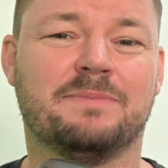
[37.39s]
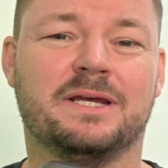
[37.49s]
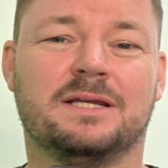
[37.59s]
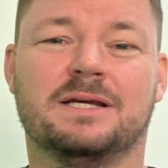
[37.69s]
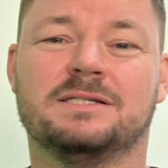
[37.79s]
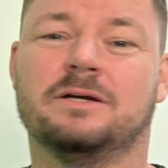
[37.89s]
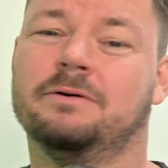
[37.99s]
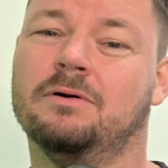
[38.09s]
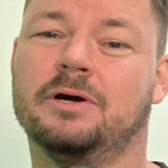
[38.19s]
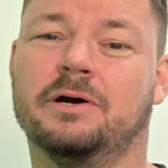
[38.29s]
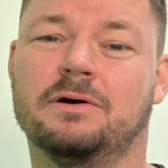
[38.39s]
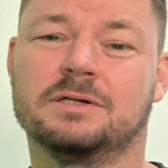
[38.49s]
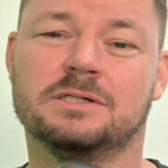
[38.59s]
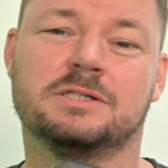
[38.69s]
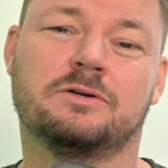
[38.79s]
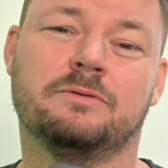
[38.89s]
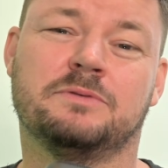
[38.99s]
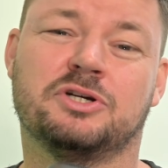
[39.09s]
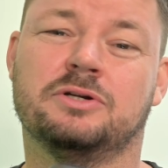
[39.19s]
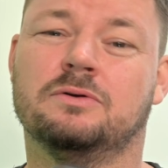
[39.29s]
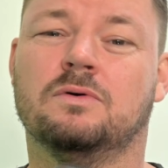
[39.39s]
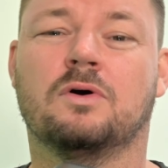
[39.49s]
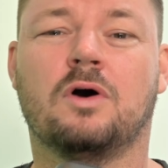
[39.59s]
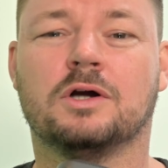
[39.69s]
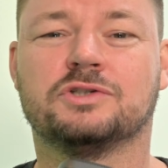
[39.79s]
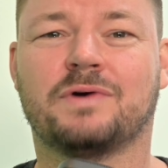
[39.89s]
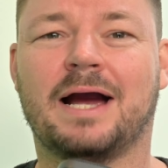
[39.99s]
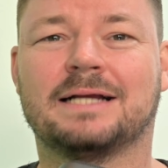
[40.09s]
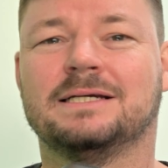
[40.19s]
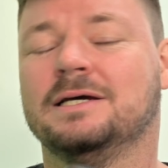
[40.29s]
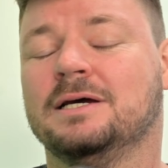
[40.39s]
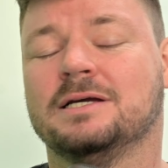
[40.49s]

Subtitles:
meaning there's no ongoing subscription or contract,